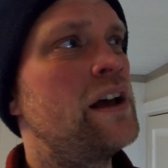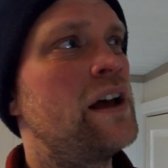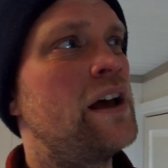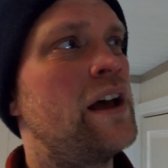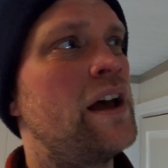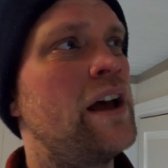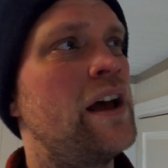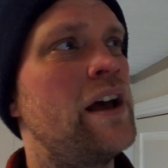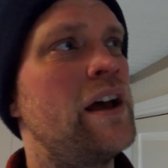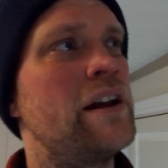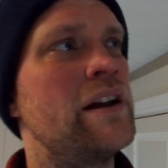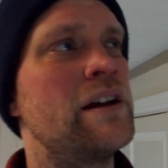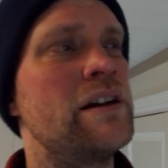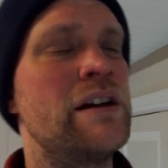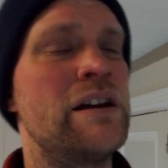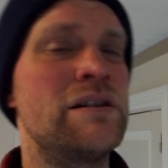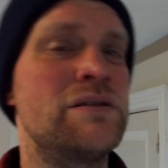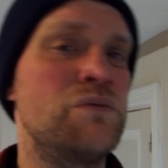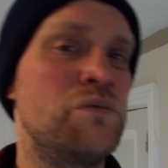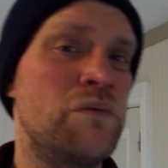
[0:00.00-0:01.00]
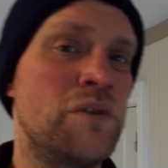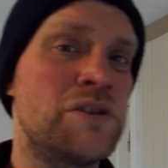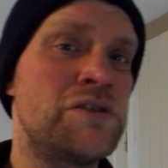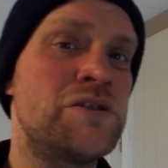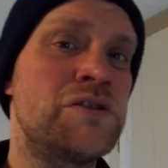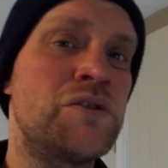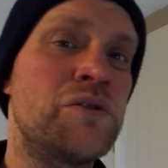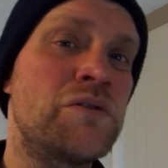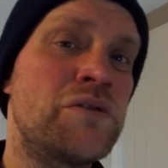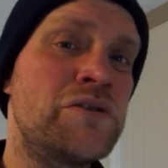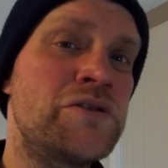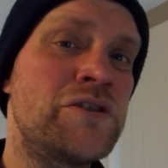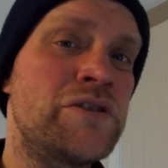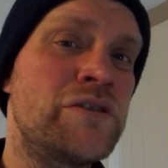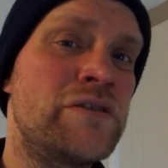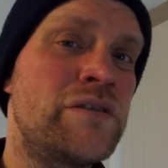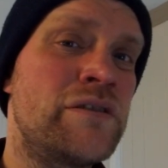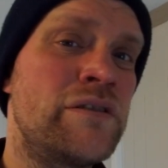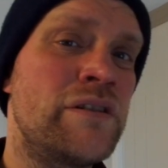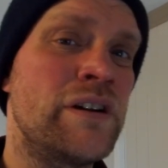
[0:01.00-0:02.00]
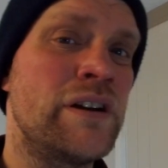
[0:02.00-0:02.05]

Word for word: And I asked, what's torture?